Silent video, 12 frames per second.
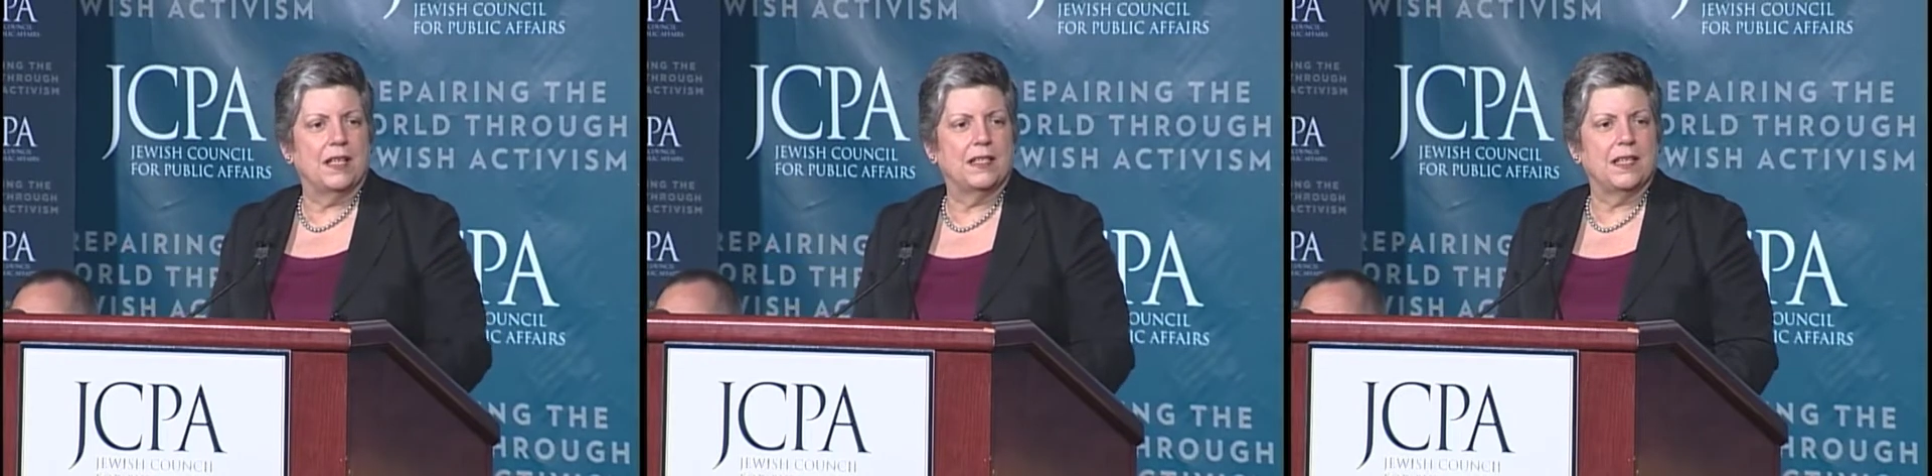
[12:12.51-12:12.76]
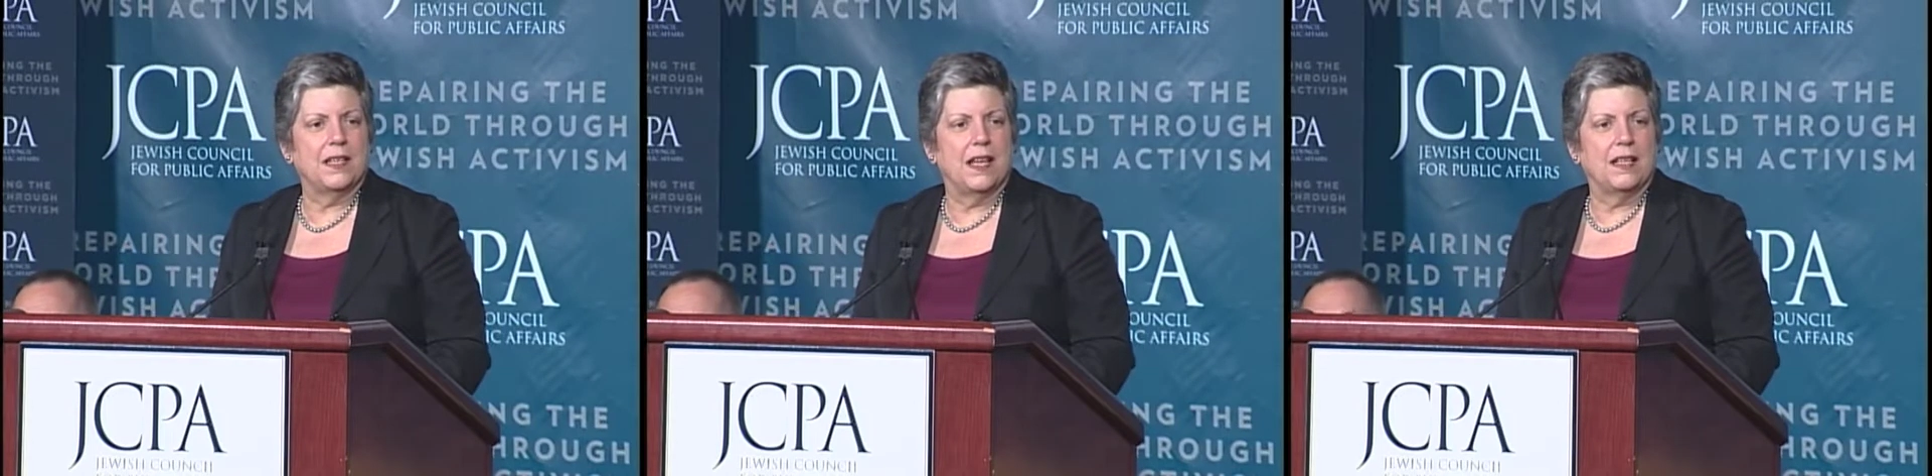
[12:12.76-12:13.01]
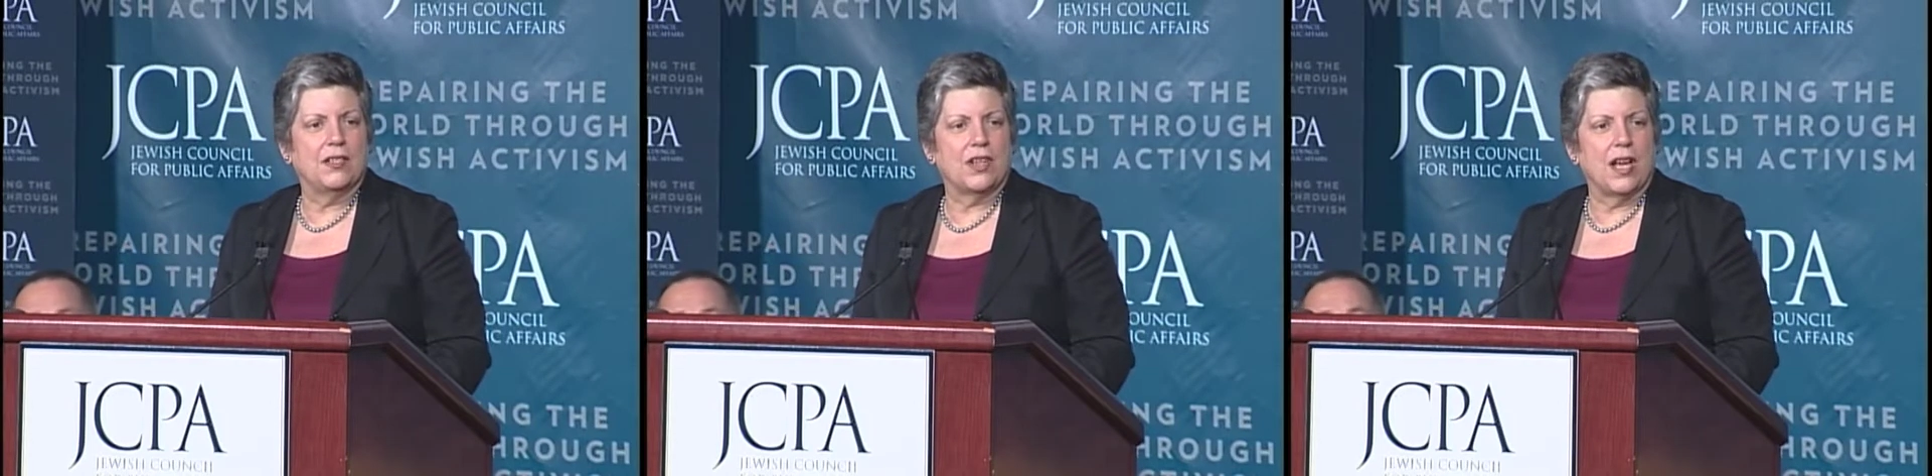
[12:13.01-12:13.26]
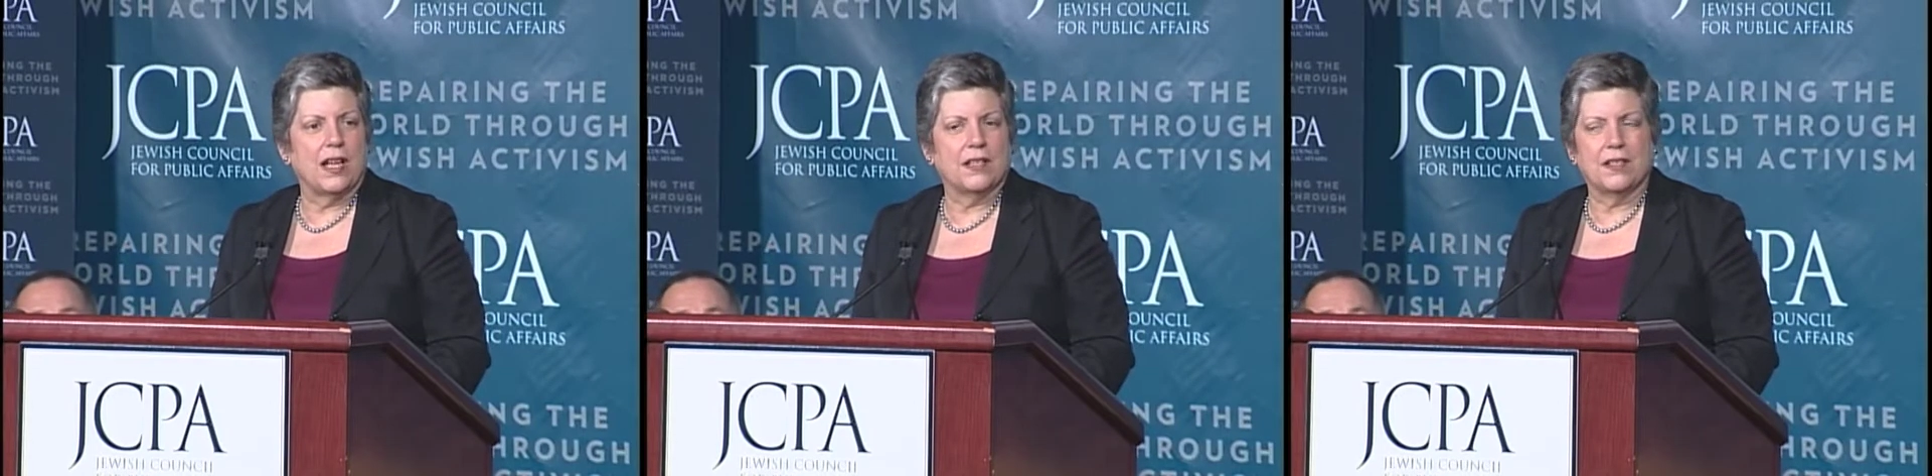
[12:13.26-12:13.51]
at
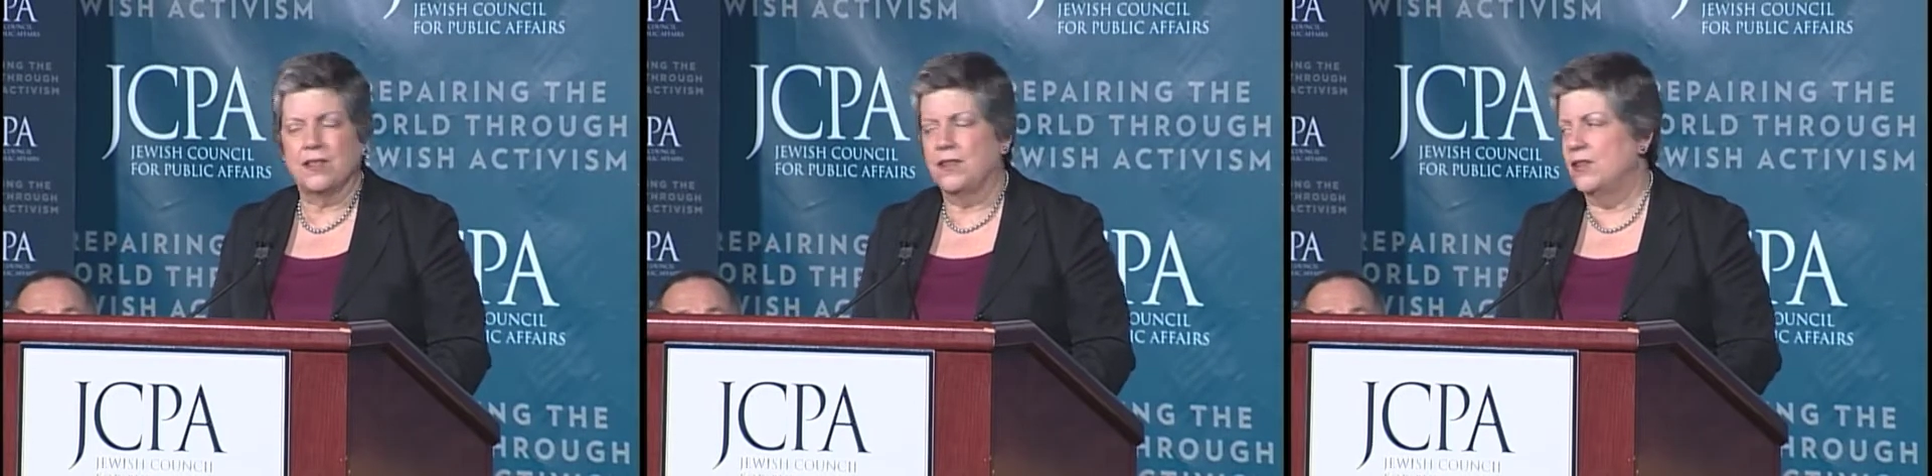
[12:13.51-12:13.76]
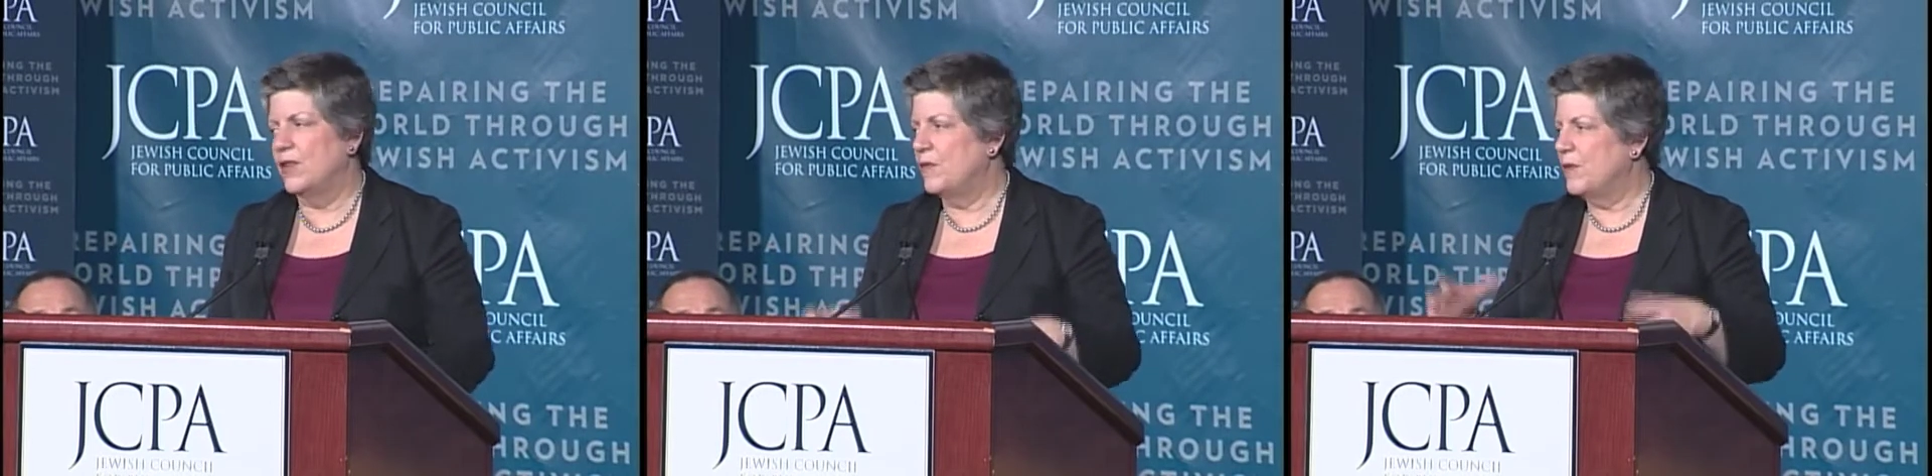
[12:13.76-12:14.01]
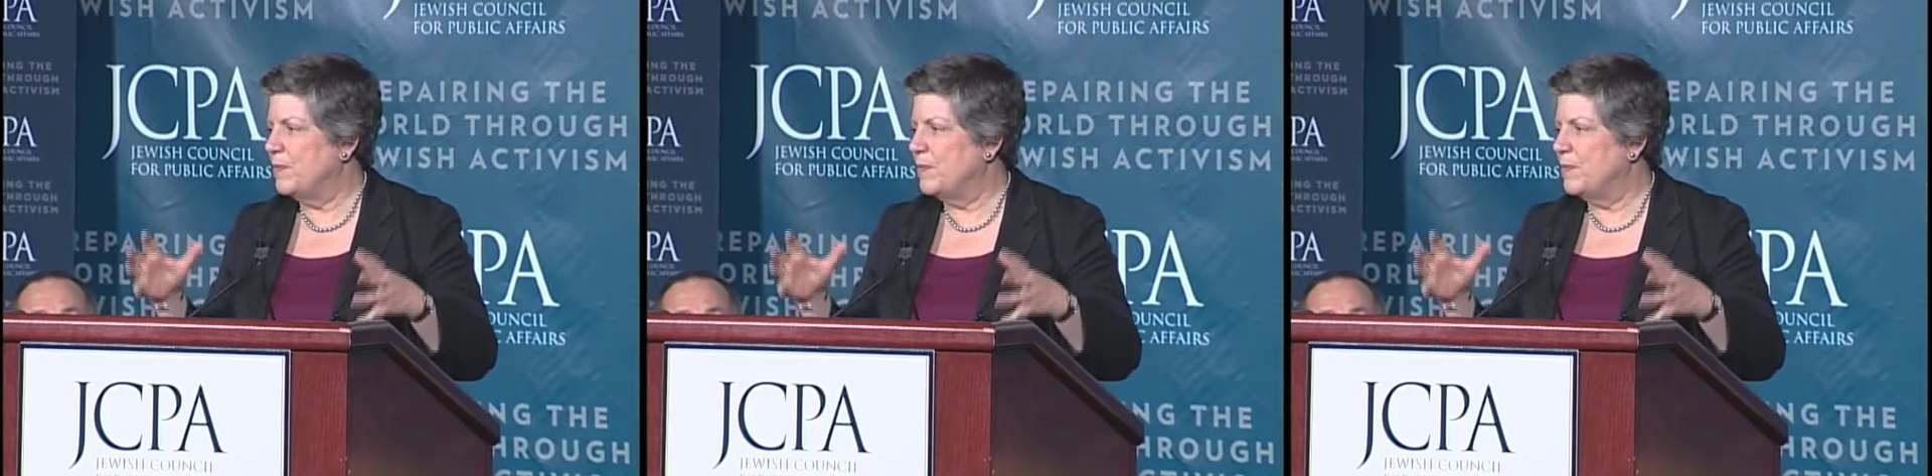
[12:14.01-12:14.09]
DHS,